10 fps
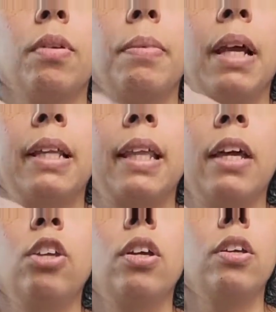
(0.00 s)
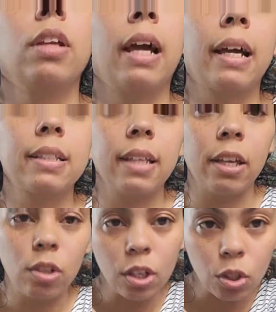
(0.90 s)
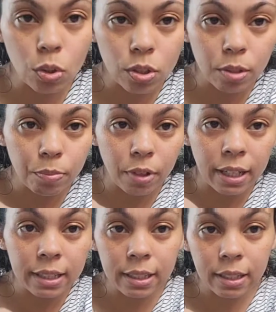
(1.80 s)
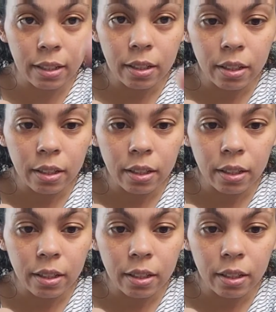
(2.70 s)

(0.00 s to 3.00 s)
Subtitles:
flip like that. You can, like I said, you can use the press.